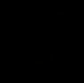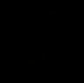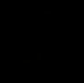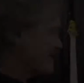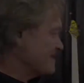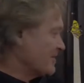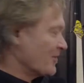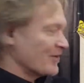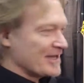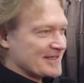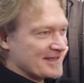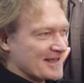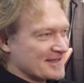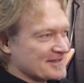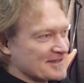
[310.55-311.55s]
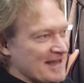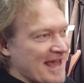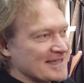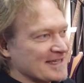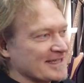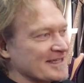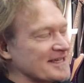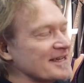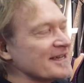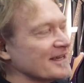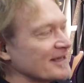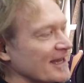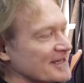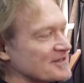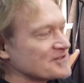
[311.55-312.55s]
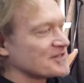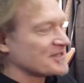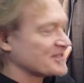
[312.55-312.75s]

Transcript: yeah, you know, it's as a kid I used